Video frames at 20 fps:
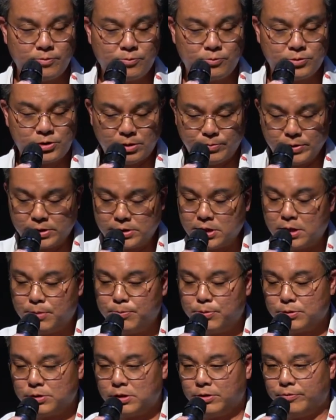Some
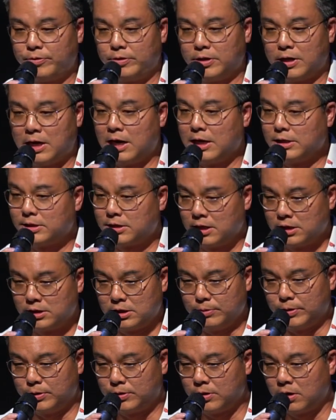examples, if I's had
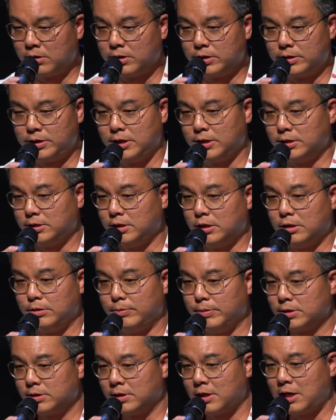to be dotted, T's needed to
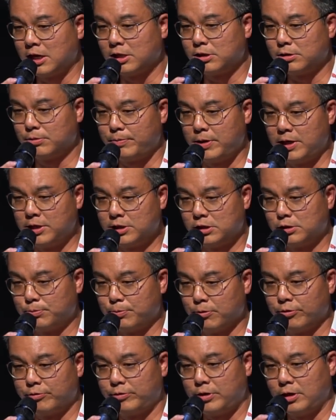be slashed, patient's
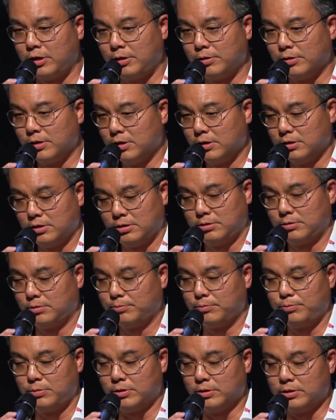birthday,
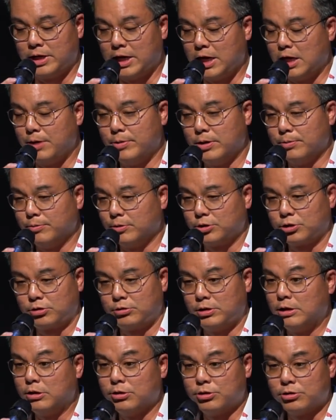name and
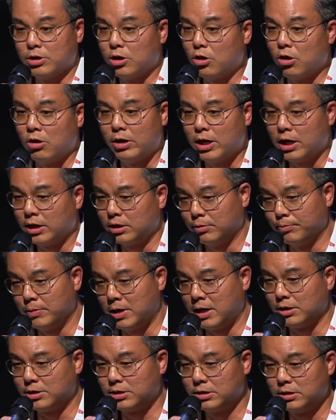signature all had to
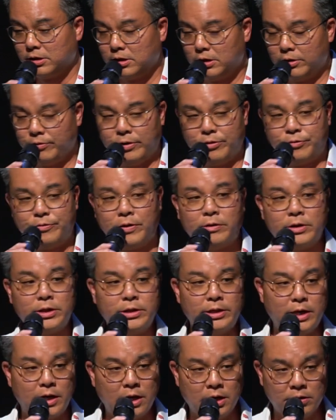match. If they found
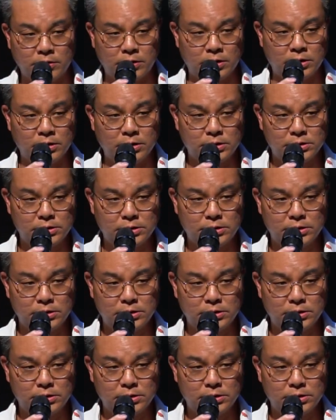any error,